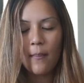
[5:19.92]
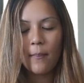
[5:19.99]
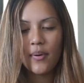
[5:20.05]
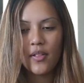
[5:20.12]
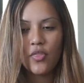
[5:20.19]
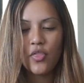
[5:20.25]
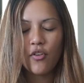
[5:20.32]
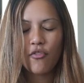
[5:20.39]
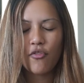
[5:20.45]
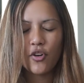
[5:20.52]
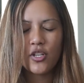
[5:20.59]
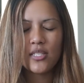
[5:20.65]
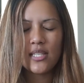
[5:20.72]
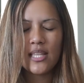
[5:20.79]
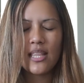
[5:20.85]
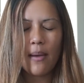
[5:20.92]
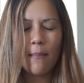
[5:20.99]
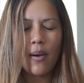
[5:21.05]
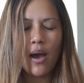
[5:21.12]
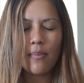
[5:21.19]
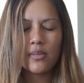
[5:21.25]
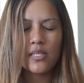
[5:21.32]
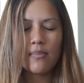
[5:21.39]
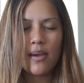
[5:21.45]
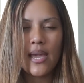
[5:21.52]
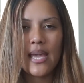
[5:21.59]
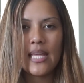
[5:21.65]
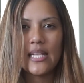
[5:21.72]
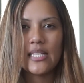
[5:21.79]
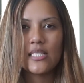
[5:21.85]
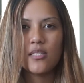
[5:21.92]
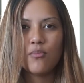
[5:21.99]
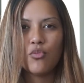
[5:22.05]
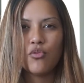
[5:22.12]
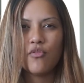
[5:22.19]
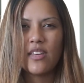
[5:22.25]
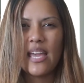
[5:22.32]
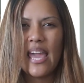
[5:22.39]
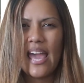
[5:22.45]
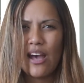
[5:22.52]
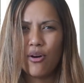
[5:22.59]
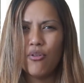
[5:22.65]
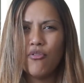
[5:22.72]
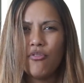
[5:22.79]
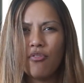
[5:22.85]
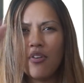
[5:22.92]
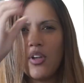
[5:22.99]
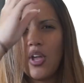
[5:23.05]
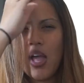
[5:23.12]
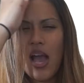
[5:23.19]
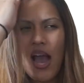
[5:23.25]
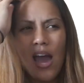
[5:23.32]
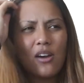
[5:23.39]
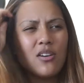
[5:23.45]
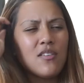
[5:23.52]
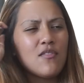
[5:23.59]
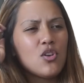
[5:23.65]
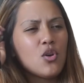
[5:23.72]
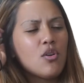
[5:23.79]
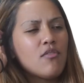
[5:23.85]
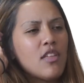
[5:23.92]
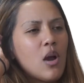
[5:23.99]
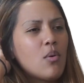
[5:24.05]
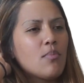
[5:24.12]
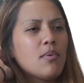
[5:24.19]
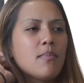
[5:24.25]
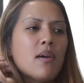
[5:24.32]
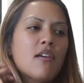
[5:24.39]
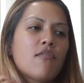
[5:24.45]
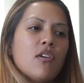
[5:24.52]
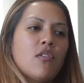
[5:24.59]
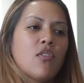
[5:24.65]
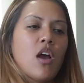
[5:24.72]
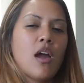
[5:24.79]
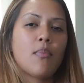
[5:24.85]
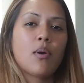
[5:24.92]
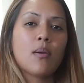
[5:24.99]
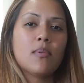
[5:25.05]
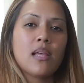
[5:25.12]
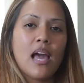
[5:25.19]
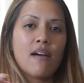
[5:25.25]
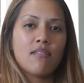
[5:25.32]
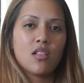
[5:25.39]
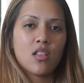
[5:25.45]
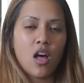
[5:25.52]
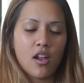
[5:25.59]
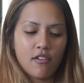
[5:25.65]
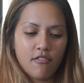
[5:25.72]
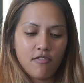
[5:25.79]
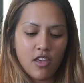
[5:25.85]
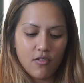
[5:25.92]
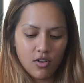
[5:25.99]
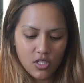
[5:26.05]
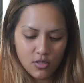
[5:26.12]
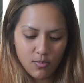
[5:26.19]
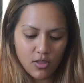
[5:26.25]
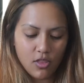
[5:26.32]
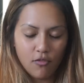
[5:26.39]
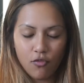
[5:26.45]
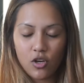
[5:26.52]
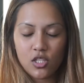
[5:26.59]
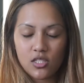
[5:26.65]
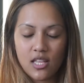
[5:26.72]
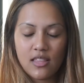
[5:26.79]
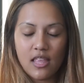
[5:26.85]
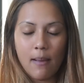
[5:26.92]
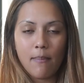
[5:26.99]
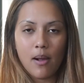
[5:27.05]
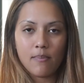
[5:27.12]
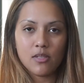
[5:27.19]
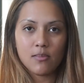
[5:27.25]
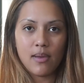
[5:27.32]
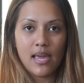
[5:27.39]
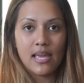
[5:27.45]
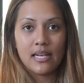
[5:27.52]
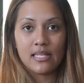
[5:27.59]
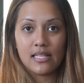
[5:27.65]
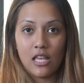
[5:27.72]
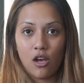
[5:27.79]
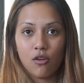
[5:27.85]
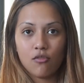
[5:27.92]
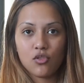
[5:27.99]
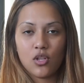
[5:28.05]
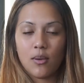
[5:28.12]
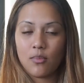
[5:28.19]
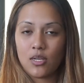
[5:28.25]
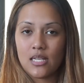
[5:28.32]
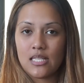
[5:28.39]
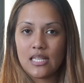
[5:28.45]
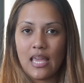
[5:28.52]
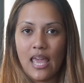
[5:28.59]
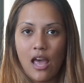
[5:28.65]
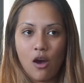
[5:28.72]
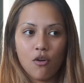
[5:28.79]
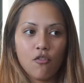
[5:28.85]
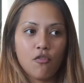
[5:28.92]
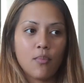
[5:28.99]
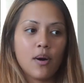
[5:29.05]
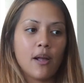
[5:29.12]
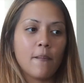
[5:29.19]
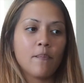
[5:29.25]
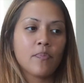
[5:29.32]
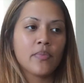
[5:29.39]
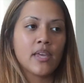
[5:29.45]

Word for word: but the first thing that pops in my head is the movie Elf. I don't even know if that would be my favorite. I probably have a lot of favorites, but the first thing that pops in my head is Elf, so I'm gonna say Elf. But